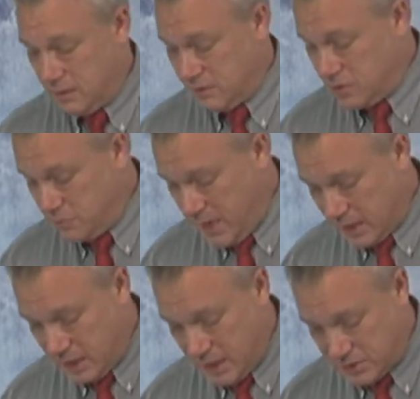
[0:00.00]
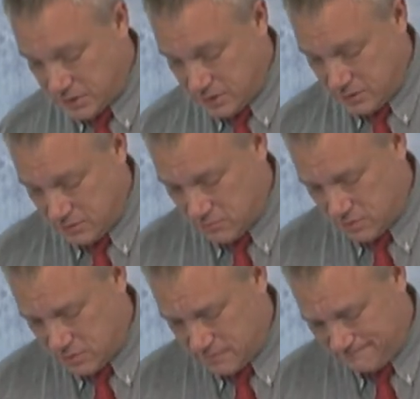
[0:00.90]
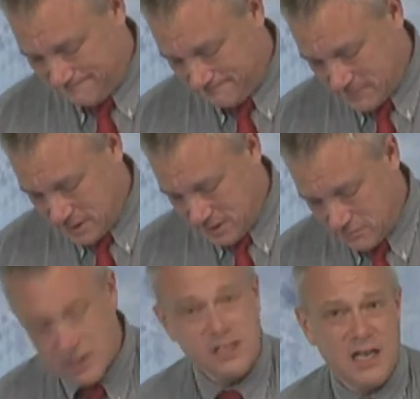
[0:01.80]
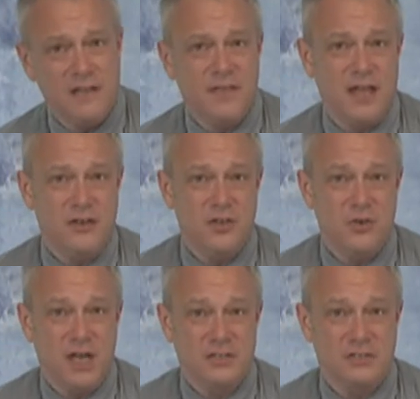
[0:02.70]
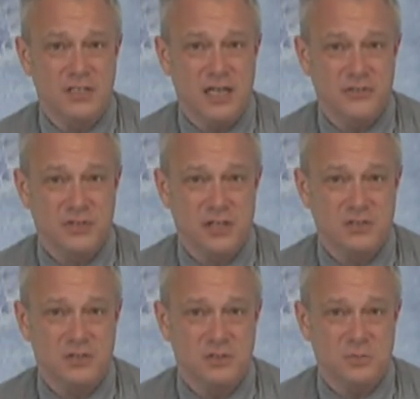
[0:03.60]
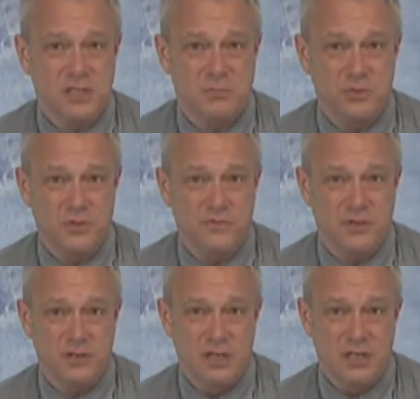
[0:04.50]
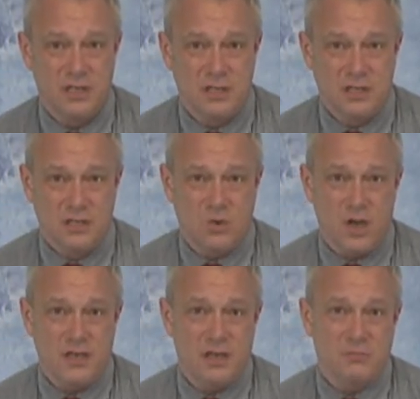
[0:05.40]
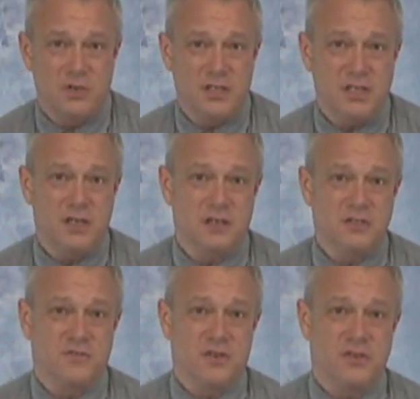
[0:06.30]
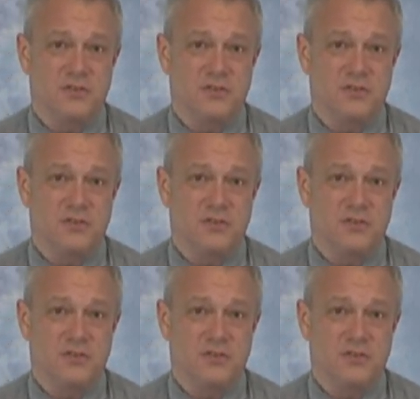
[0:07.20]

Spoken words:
The new medication, or it's really not that new, actually, naltrexone has been approved for quite a number of years for the